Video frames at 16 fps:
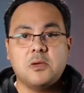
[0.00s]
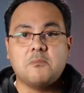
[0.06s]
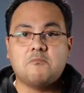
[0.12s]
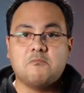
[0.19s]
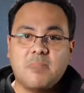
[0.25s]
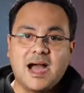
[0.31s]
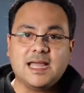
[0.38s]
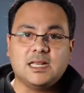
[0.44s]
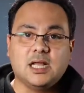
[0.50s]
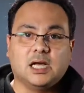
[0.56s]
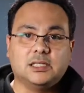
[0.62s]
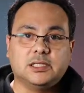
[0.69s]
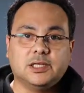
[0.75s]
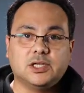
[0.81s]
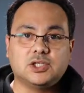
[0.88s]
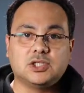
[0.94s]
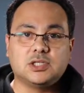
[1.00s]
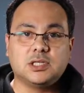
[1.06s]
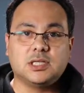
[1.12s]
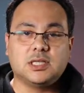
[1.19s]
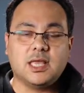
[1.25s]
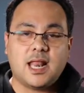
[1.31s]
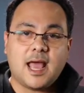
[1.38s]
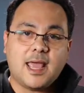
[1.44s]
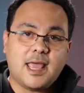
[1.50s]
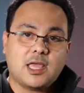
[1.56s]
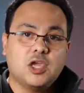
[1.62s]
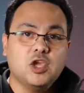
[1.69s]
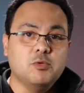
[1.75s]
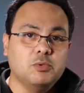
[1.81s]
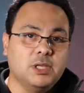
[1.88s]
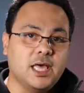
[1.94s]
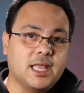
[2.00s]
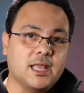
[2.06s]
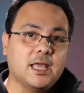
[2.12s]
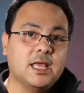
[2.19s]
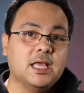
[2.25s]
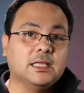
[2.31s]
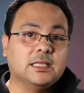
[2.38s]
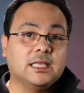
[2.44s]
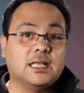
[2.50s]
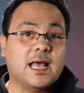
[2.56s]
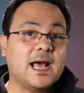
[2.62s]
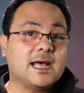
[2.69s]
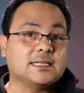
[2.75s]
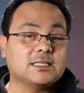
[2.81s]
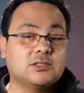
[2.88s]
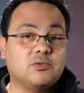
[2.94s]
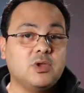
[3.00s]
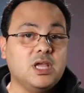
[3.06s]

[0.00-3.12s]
my knowledge that I accumulated in the last 3